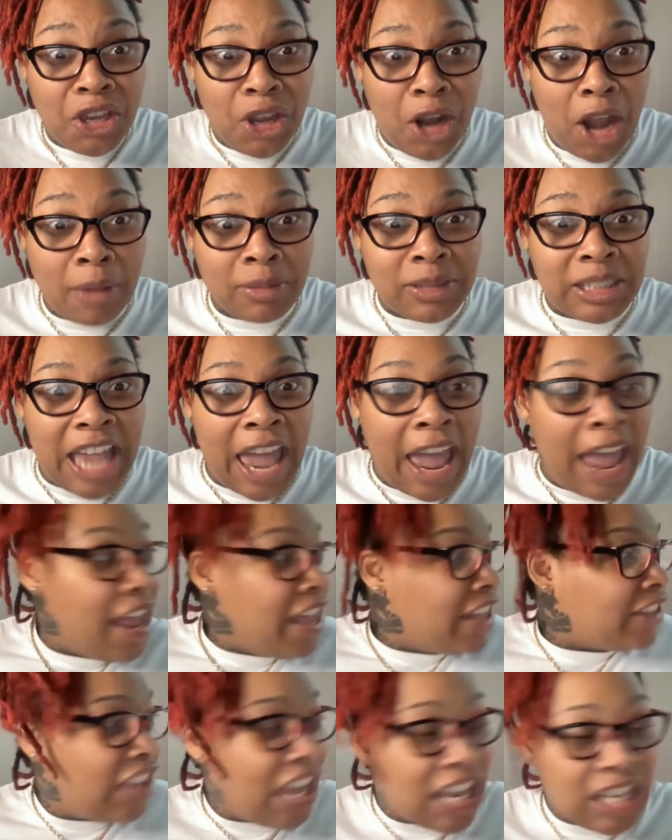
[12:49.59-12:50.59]
You know what I'm saying?
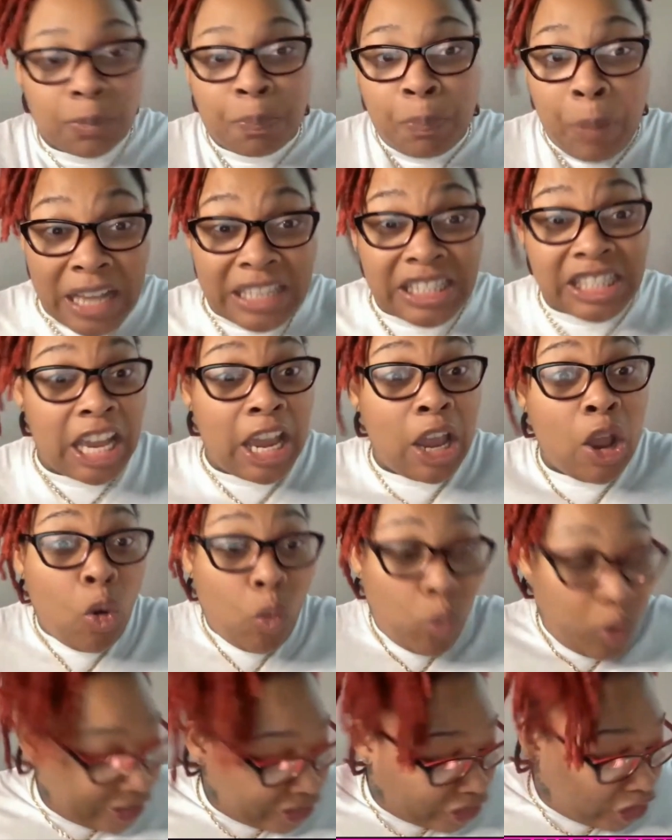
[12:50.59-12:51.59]
This pussy
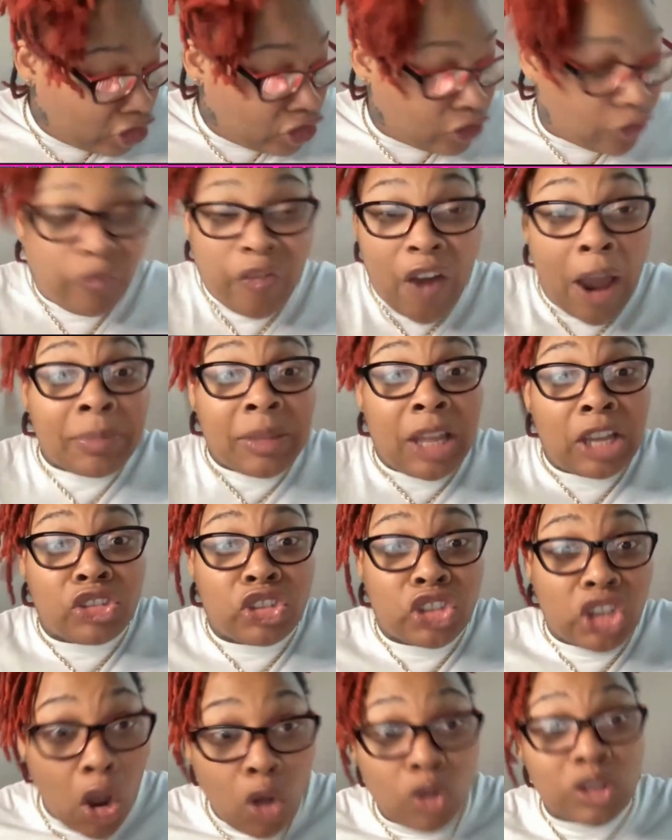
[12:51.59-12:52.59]
was from the
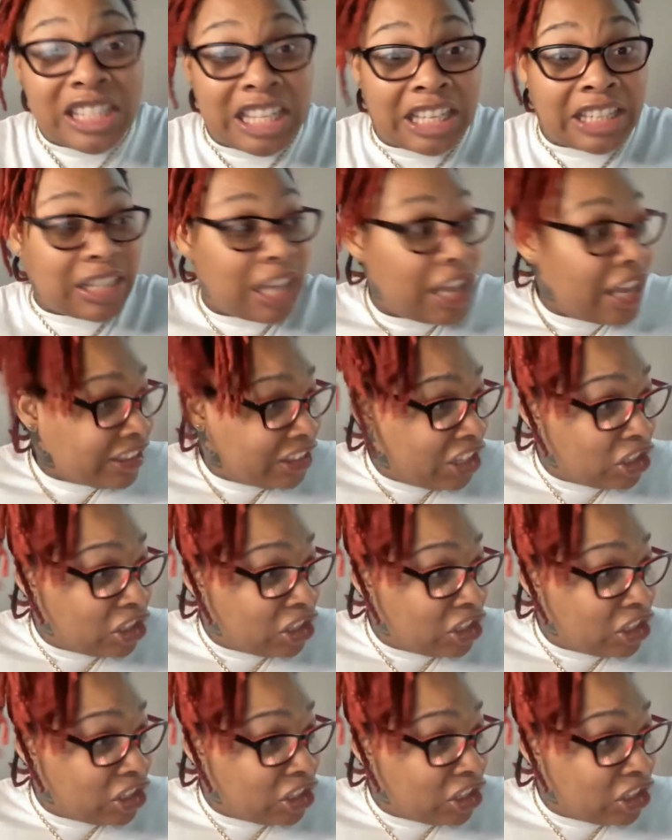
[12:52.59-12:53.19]
juices.